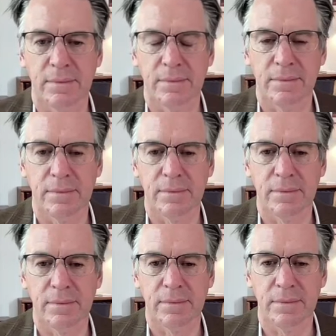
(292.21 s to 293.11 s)

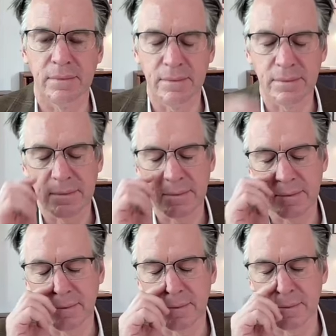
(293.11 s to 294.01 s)

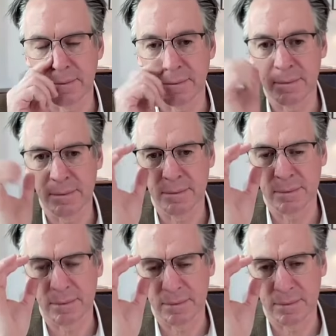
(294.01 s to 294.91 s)

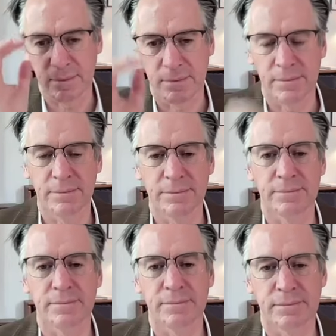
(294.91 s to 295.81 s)

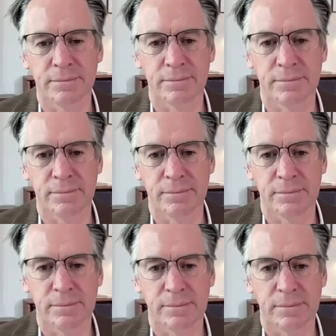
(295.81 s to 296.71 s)

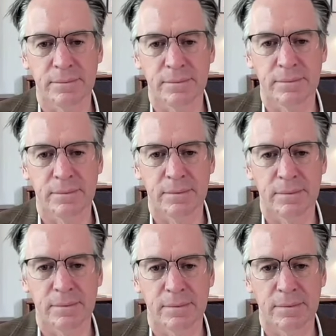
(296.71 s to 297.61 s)

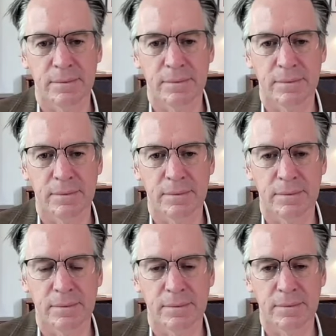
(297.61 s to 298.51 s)

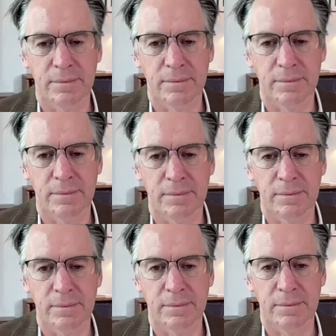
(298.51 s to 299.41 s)

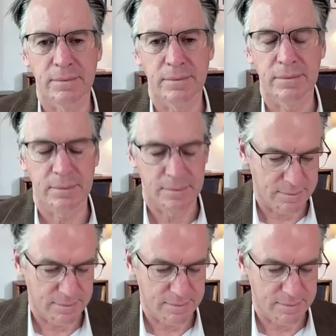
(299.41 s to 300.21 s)
This person isn't speaking.